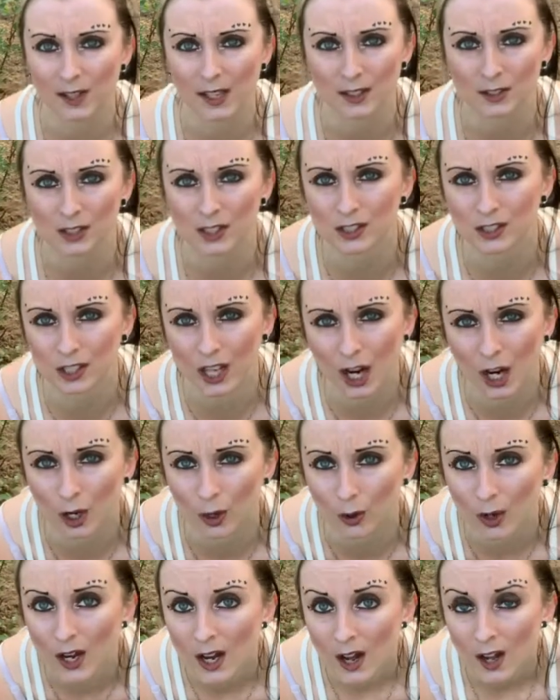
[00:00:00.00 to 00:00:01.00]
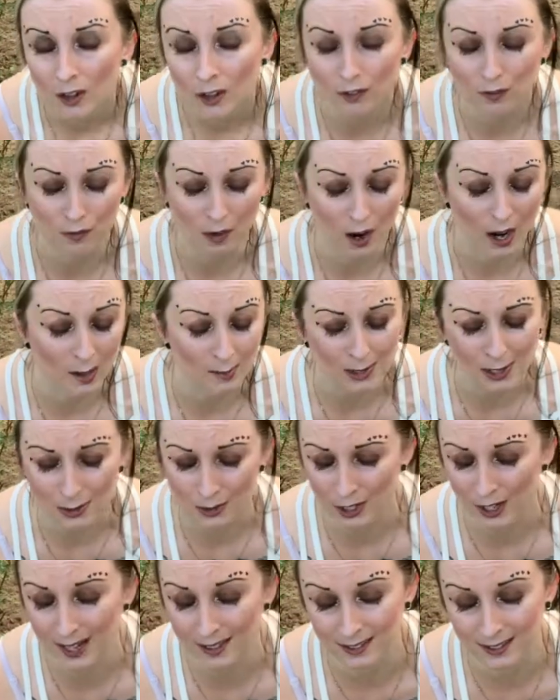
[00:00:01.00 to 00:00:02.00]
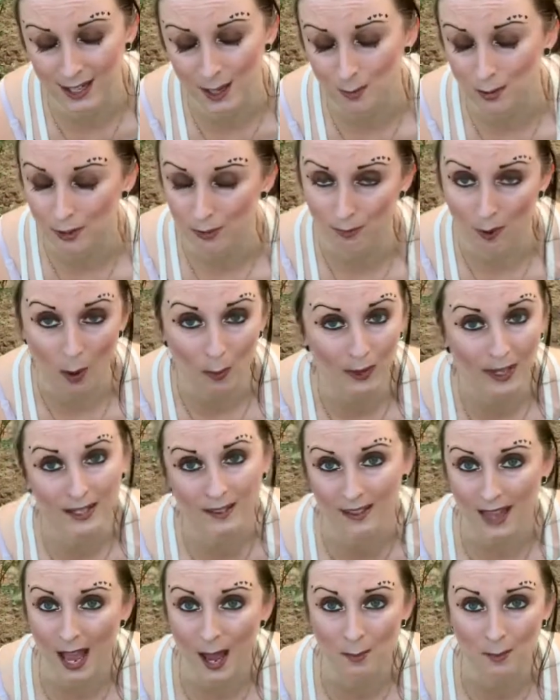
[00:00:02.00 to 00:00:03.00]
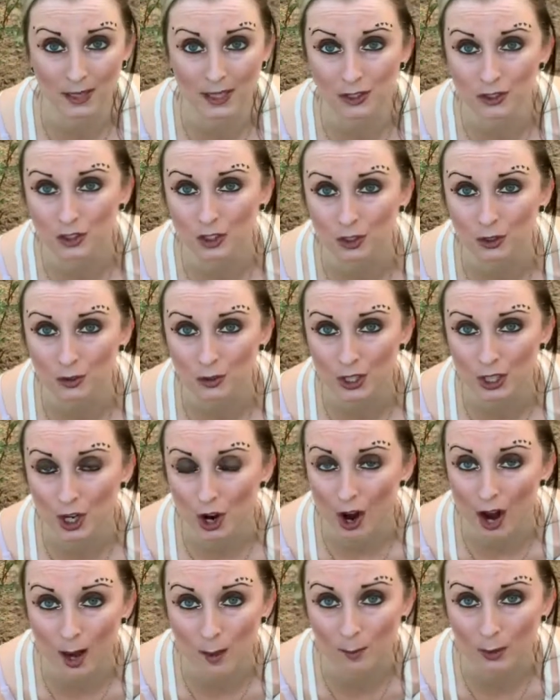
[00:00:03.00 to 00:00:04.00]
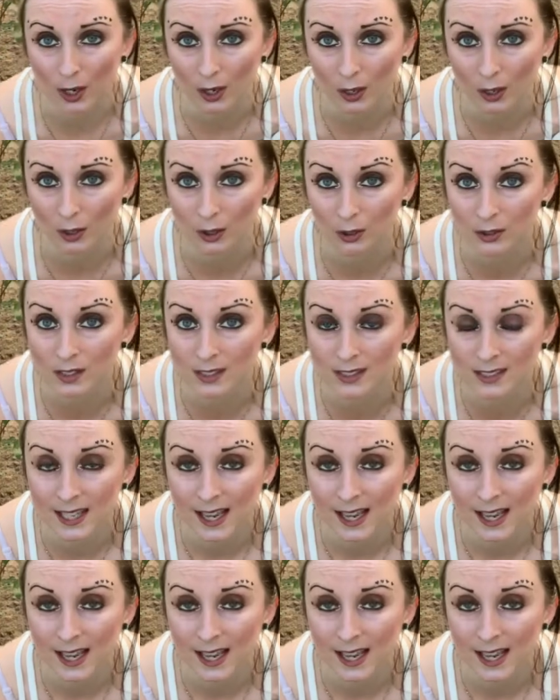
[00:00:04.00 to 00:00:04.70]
And so the farm owner ended up throwing them into the compost,